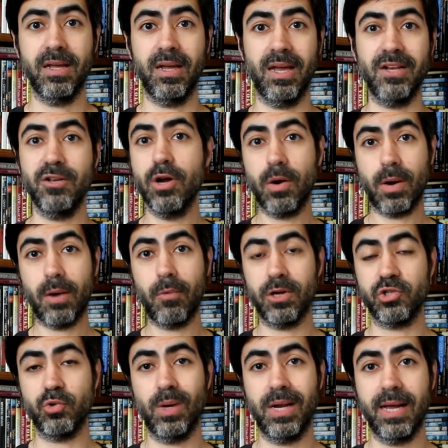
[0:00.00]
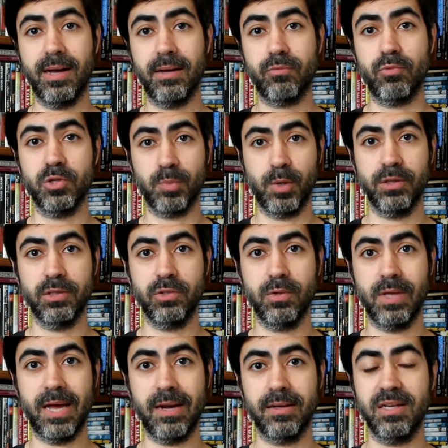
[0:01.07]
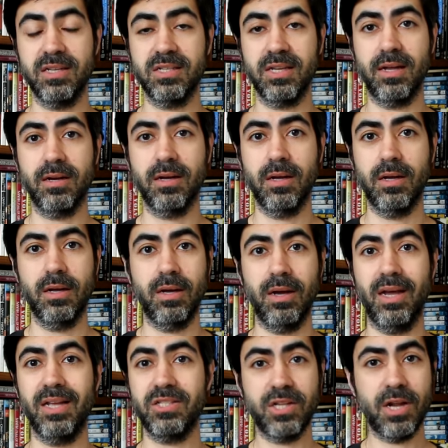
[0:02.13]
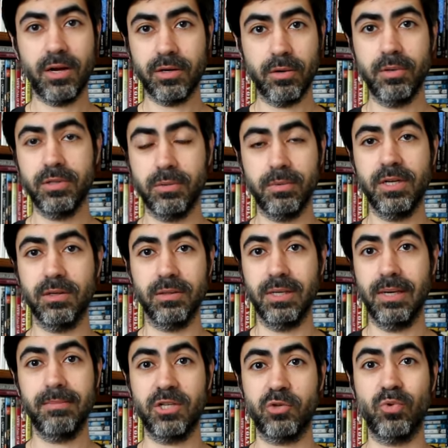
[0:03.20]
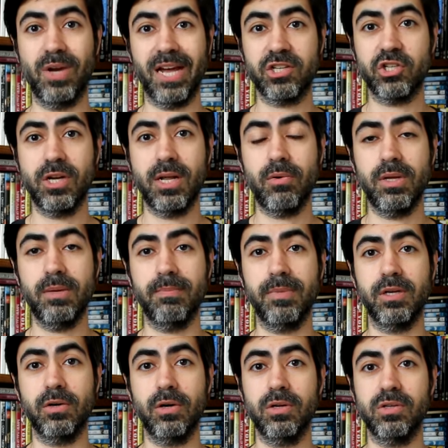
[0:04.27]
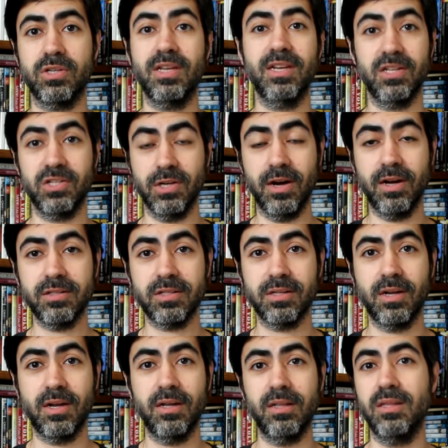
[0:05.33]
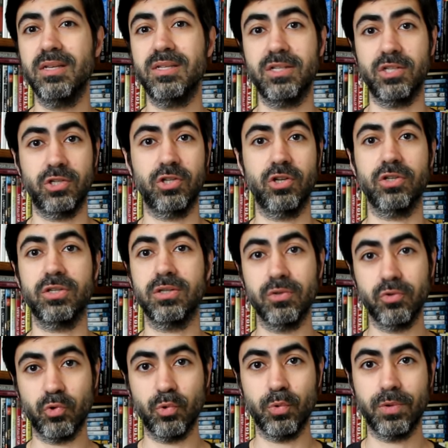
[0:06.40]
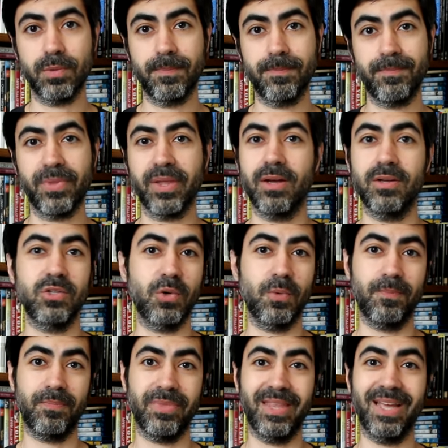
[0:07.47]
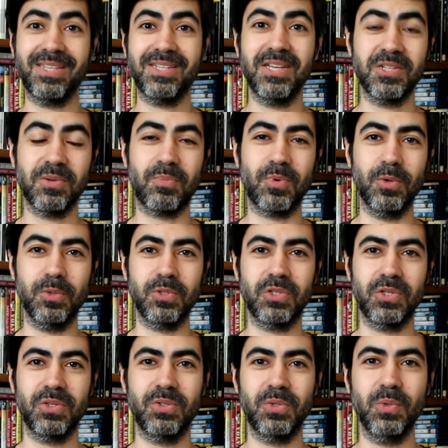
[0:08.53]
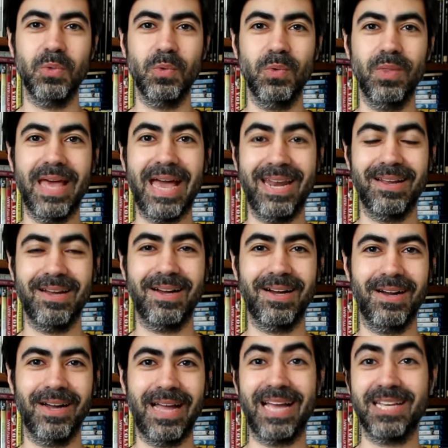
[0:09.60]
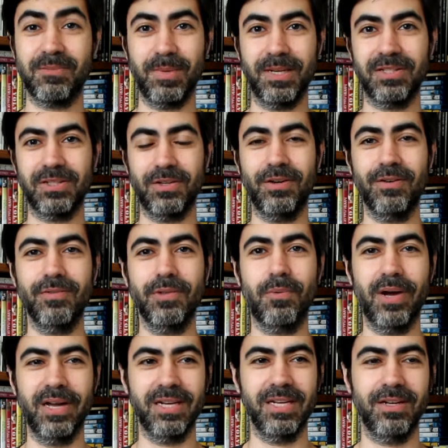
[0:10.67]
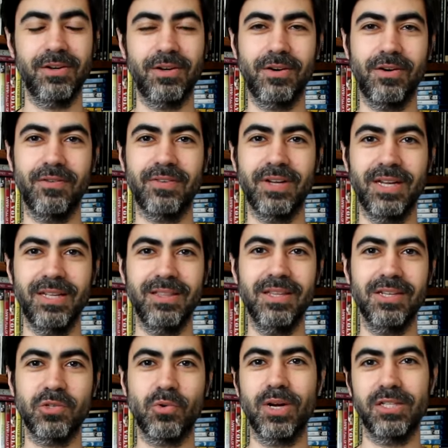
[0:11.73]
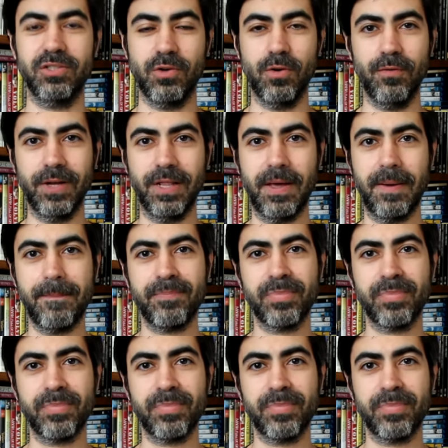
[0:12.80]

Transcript: And you know how Azuela responded to that? He said, "It's not going to be condemned as reactionary because it is not. This is just the truth." So that's his approach to that aspect of the writing of this great novella.